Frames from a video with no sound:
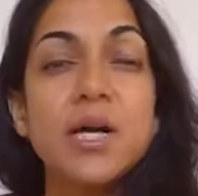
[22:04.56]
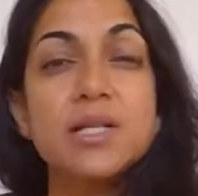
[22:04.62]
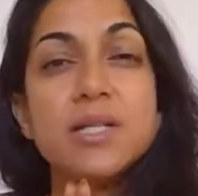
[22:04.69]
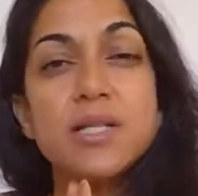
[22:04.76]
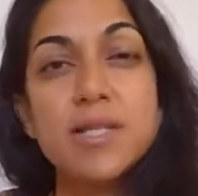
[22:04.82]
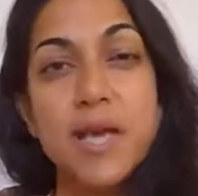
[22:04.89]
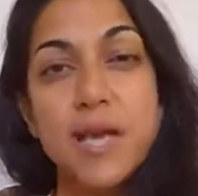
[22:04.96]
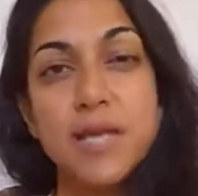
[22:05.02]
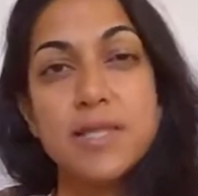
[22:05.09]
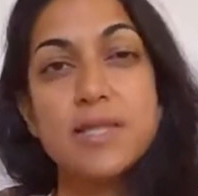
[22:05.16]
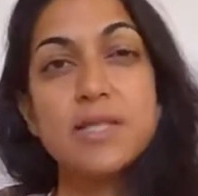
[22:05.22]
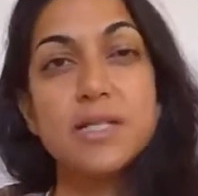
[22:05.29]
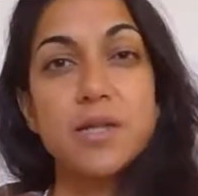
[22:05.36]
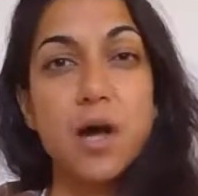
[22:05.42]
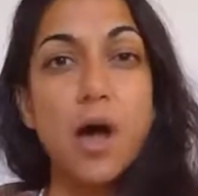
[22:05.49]
to take
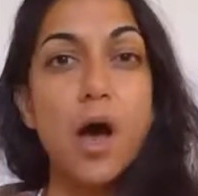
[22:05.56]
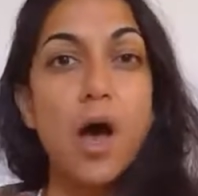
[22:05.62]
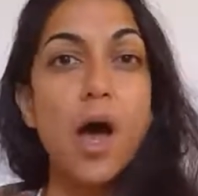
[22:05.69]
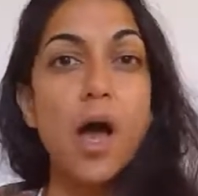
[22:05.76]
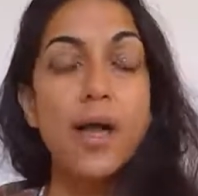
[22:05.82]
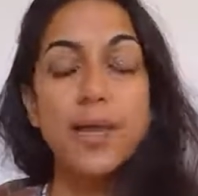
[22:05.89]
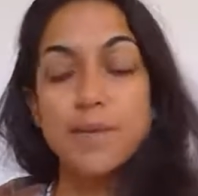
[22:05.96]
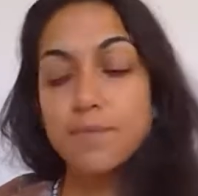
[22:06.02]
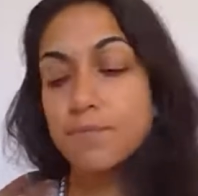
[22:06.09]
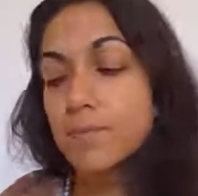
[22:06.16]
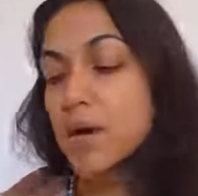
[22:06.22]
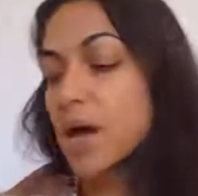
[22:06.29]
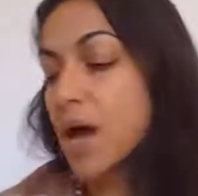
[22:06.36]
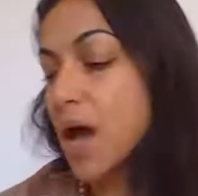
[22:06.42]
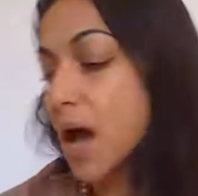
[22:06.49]
this
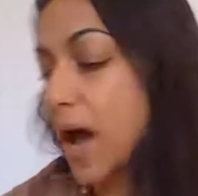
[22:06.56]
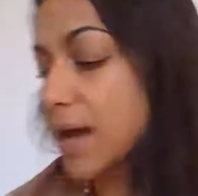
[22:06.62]
time